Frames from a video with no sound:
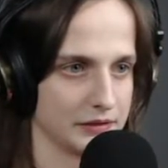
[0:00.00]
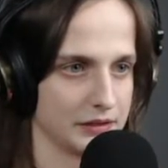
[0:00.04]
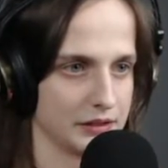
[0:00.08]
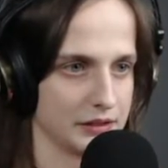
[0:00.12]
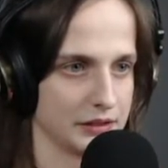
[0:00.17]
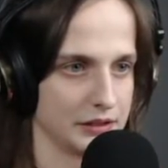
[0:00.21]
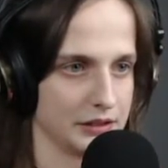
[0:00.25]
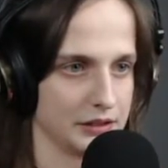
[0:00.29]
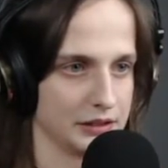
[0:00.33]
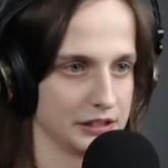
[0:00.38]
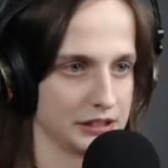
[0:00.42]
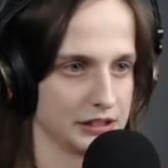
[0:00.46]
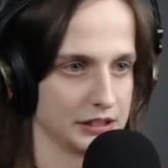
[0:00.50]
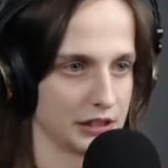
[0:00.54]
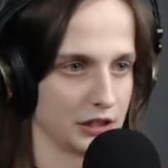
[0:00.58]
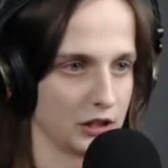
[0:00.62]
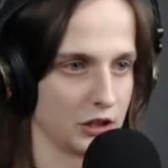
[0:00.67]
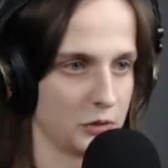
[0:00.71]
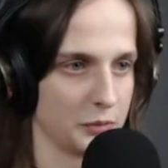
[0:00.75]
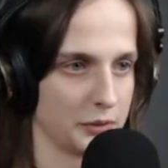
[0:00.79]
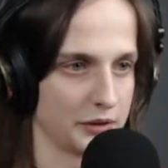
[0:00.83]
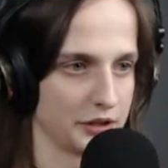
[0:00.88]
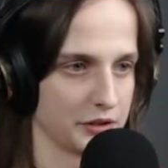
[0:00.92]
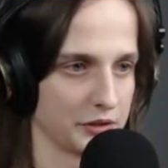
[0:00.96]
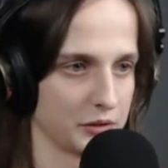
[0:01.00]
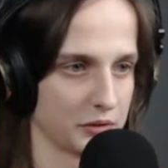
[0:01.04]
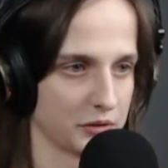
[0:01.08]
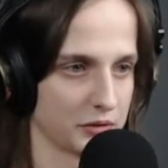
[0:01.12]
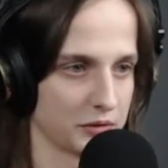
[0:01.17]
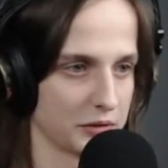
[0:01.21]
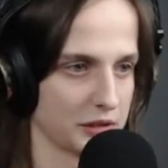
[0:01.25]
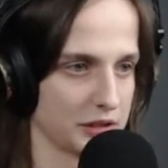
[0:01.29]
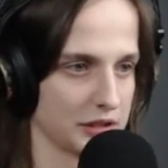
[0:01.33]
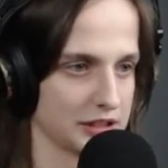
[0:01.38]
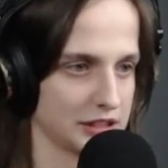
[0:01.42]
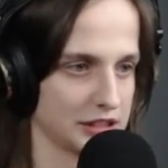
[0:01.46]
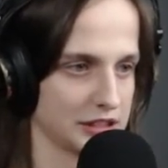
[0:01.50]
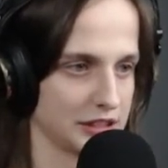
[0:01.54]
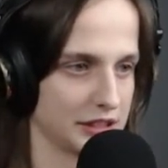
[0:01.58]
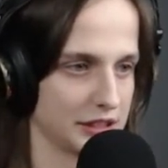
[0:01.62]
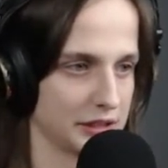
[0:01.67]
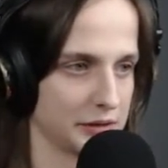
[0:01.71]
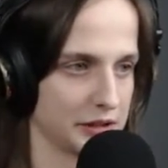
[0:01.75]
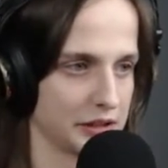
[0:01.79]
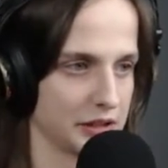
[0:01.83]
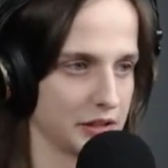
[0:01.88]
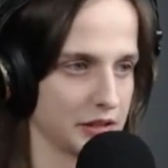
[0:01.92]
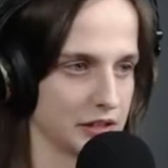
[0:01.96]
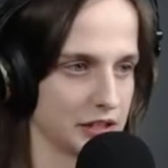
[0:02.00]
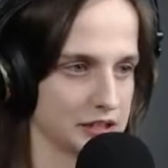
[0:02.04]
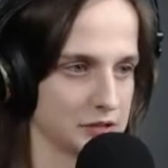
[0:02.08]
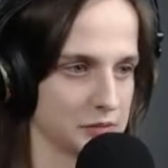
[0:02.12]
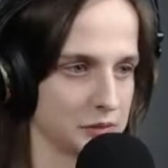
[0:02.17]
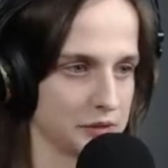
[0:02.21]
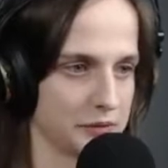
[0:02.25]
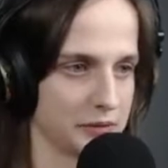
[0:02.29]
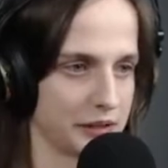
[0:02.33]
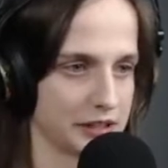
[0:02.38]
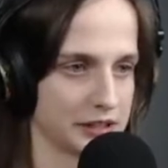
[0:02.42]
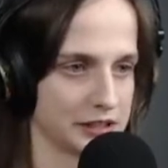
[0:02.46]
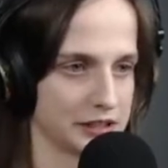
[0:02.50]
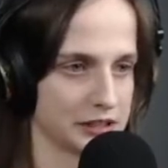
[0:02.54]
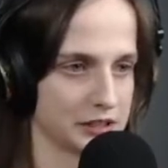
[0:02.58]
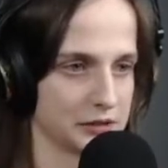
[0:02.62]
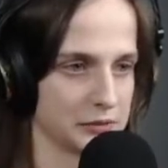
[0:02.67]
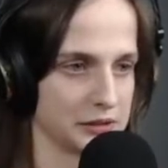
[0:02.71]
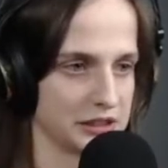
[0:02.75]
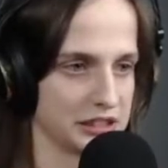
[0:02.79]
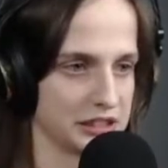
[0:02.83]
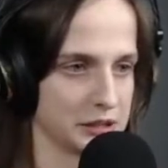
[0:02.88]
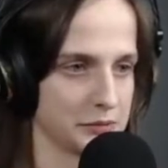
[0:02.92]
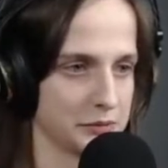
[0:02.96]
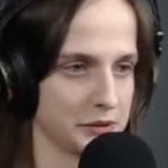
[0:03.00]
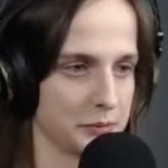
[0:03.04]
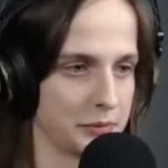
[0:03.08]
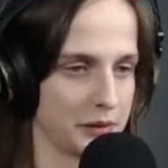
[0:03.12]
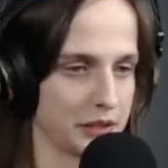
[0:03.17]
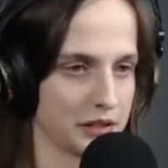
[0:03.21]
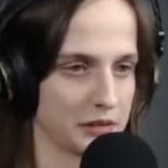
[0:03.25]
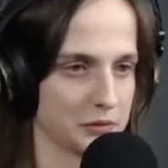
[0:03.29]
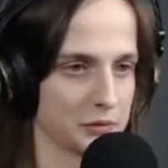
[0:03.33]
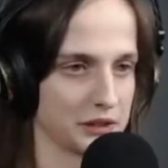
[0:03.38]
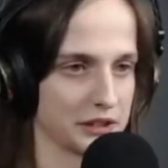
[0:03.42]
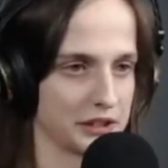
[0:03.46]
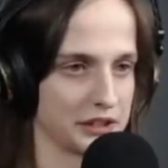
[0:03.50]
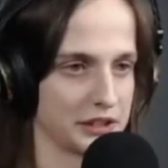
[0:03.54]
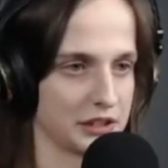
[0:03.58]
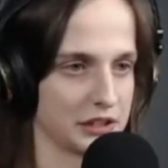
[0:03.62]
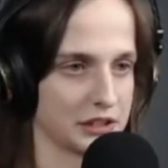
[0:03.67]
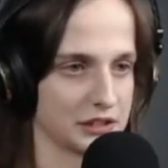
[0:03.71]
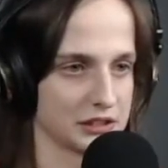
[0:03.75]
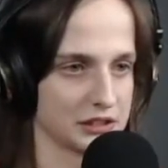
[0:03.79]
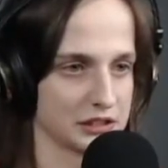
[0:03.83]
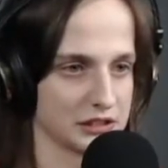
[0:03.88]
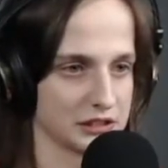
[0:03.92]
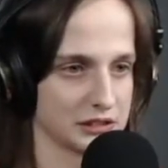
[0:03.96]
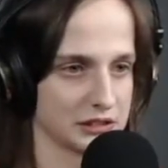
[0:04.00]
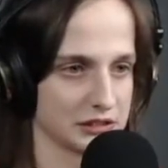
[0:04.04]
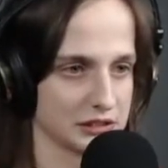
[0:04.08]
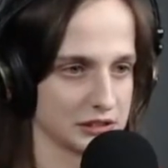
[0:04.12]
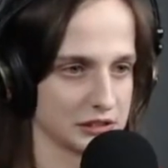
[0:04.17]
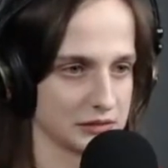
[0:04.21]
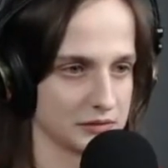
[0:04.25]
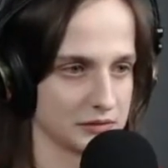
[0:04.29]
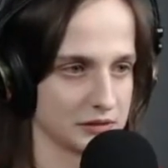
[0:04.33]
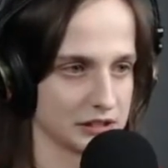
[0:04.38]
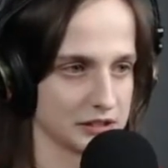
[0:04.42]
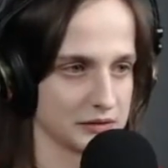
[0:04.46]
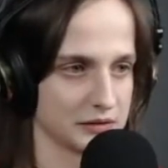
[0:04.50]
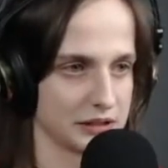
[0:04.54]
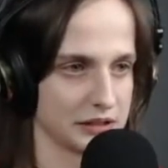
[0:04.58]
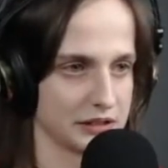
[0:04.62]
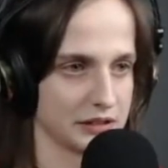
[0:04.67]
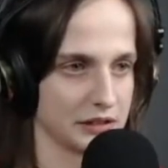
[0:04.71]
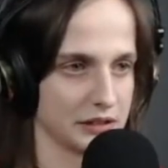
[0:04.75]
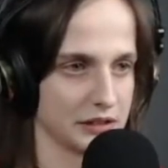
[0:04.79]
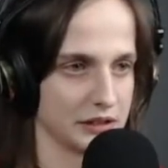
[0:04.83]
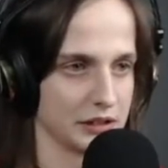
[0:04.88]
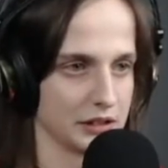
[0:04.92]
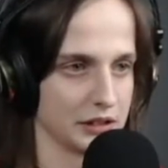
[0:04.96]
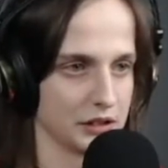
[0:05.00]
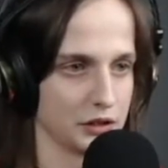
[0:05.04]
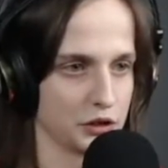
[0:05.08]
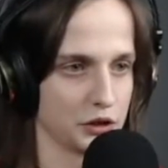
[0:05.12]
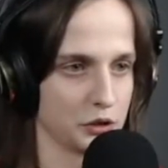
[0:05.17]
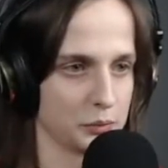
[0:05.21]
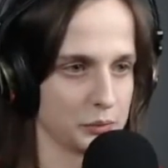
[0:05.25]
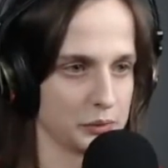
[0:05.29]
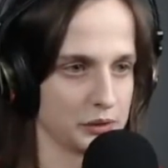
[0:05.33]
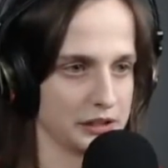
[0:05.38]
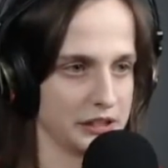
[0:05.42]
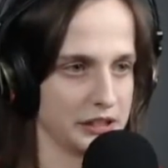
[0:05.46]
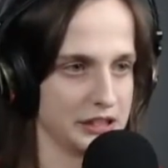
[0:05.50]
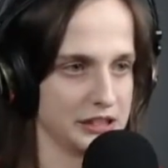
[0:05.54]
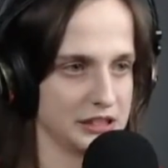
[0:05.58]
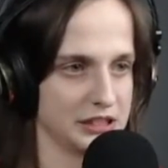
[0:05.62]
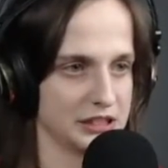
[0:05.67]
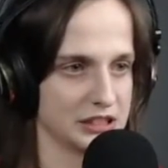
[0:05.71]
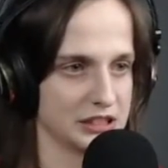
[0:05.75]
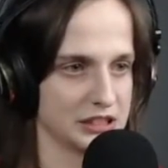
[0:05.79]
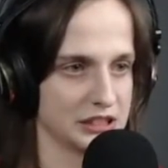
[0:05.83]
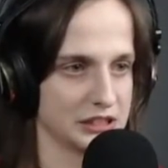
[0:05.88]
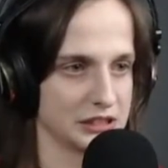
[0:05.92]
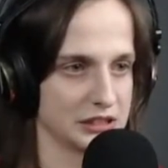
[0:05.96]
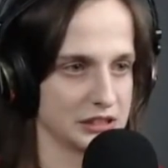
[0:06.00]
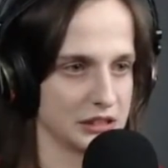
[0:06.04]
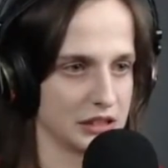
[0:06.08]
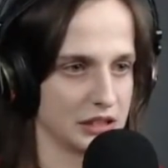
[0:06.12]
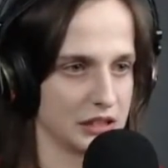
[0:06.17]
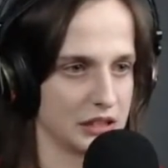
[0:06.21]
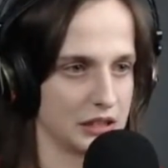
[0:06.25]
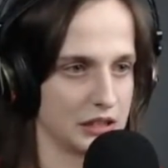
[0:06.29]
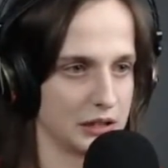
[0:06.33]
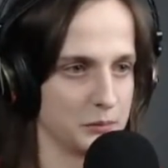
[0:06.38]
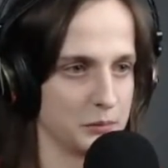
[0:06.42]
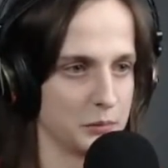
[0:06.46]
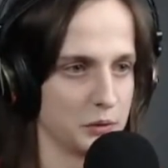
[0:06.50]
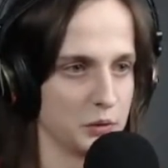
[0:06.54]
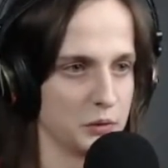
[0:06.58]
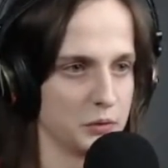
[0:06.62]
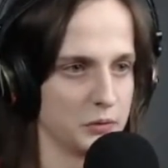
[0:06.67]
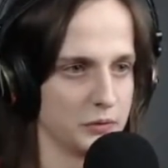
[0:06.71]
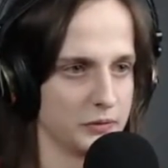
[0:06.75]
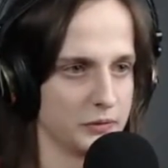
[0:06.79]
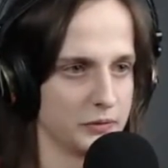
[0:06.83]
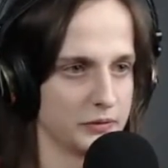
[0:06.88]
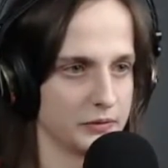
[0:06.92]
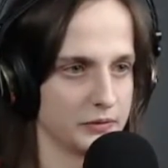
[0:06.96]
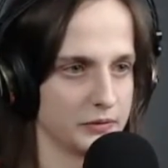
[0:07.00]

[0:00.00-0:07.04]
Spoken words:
He's gonna open the door for us, and there we go, that's way faster. We skip the part where he talks, so that's fine. Could you please, move?